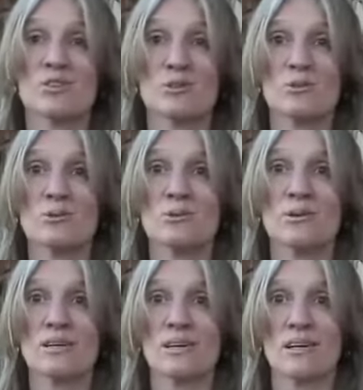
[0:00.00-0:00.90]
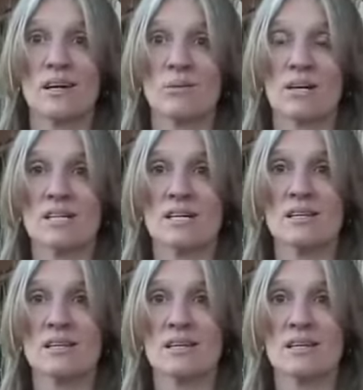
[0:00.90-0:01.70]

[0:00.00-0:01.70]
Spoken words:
too, about how